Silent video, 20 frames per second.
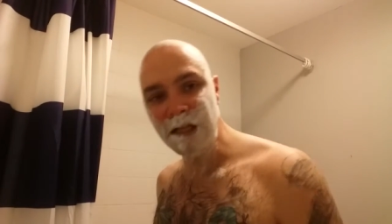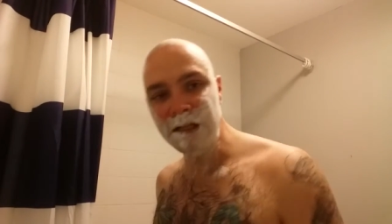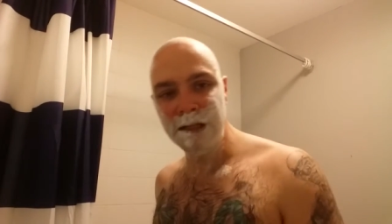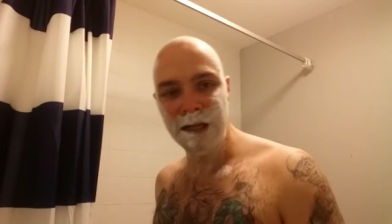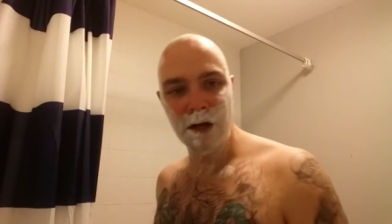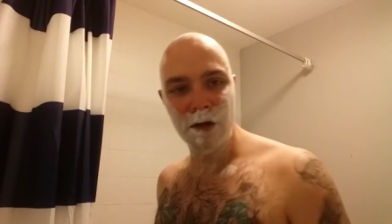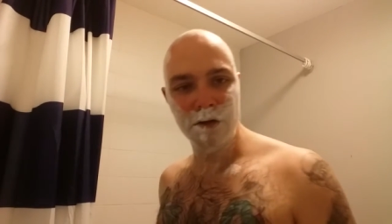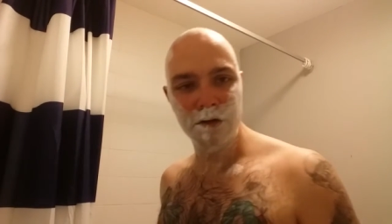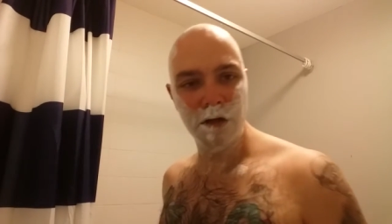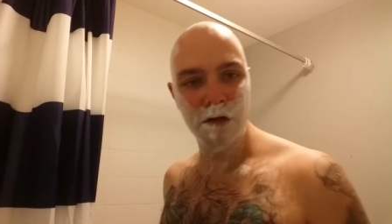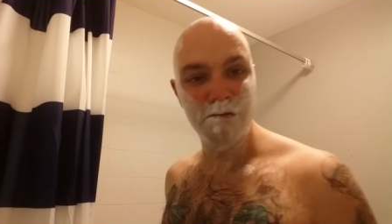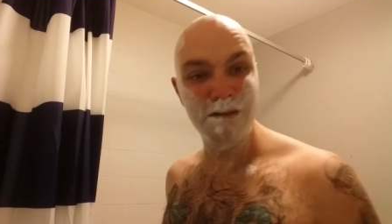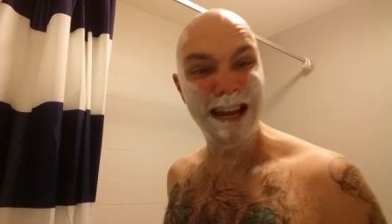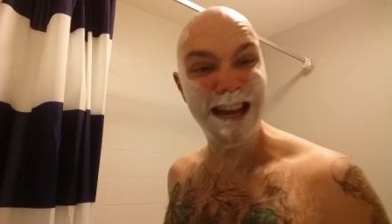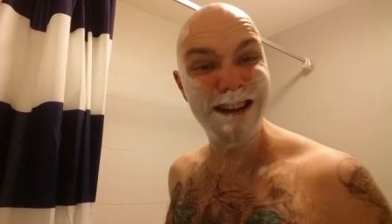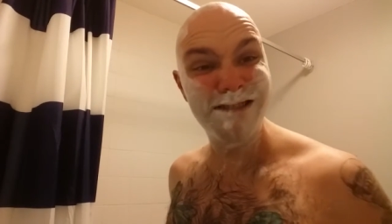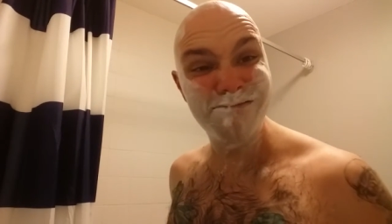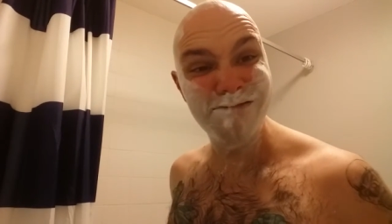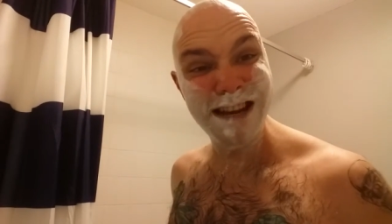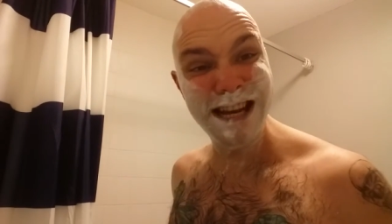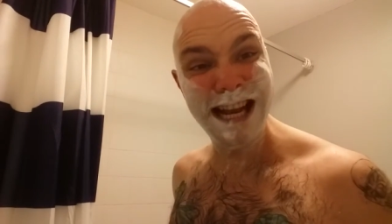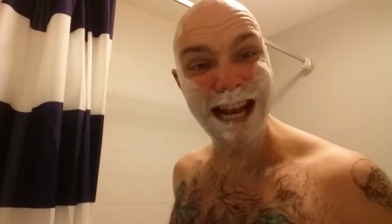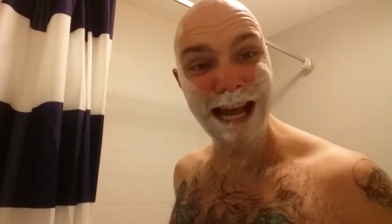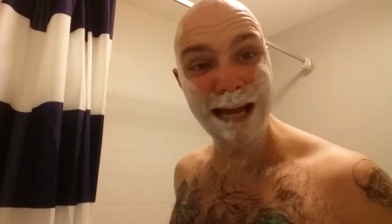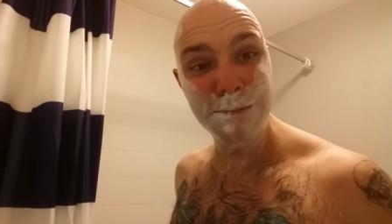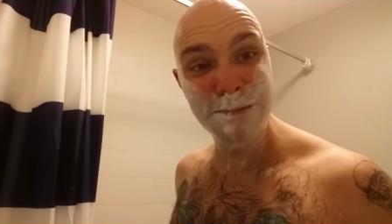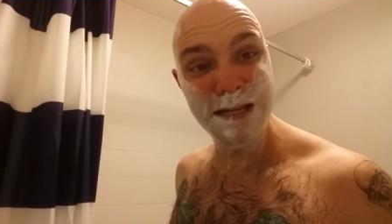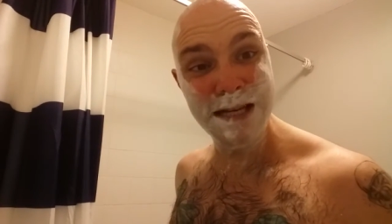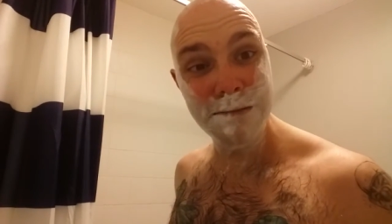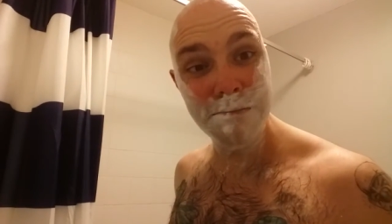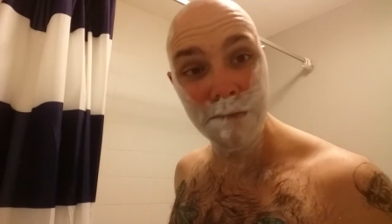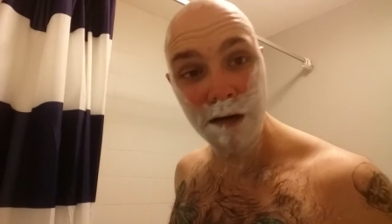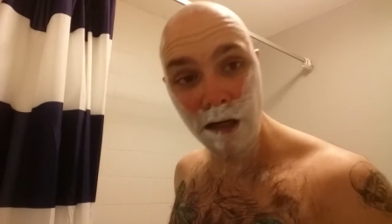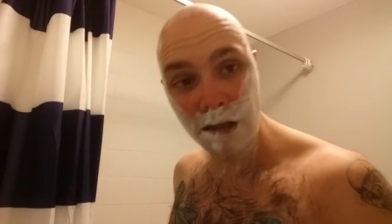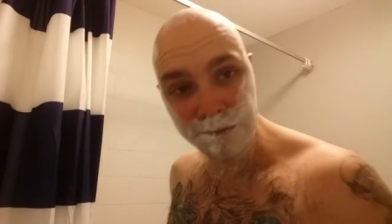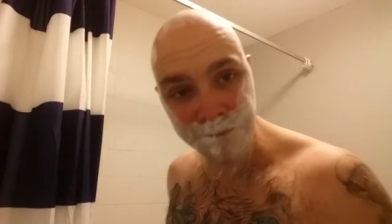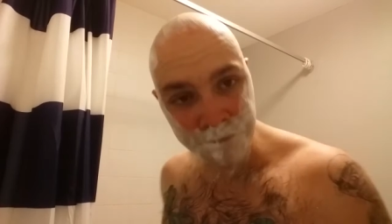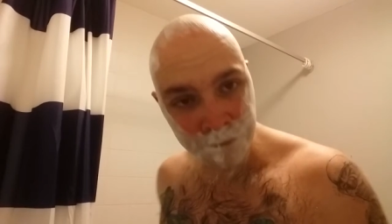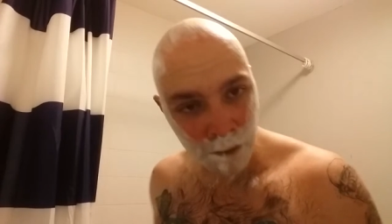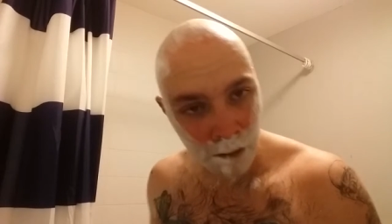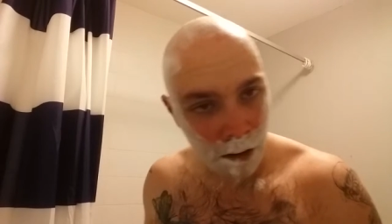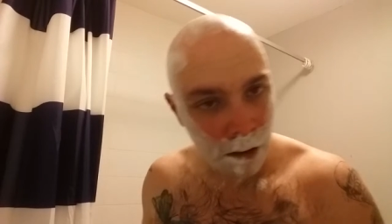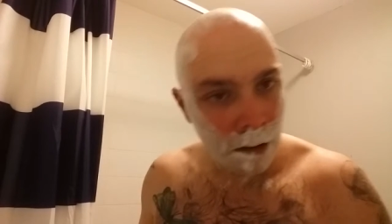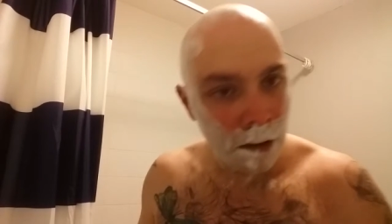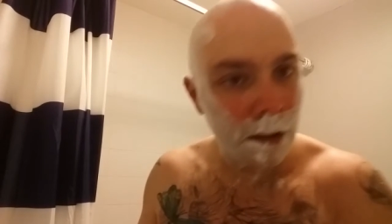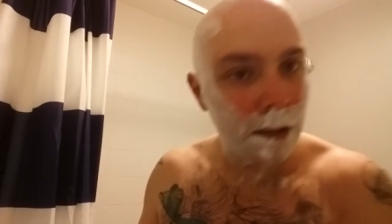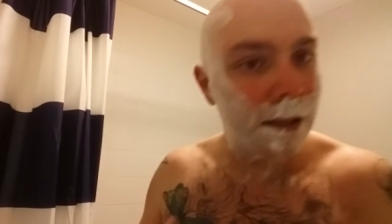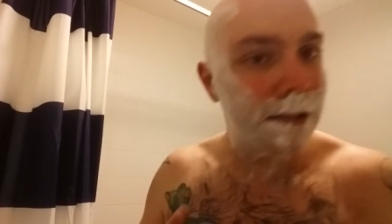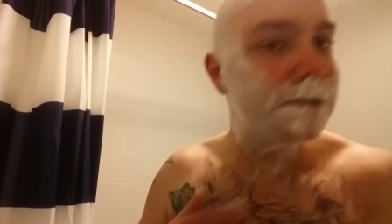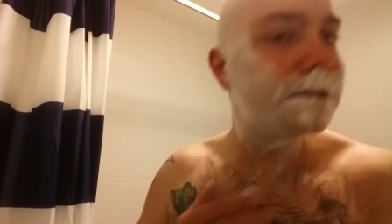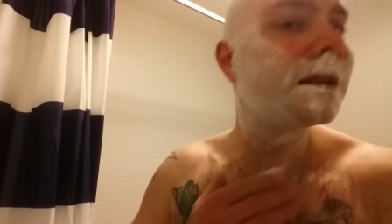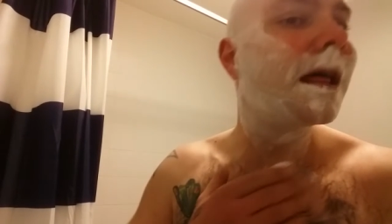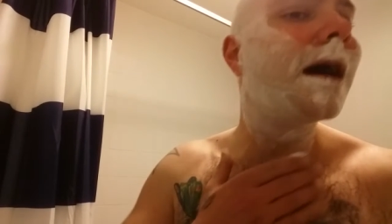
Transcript: Now it looks like reclaimed timber. It's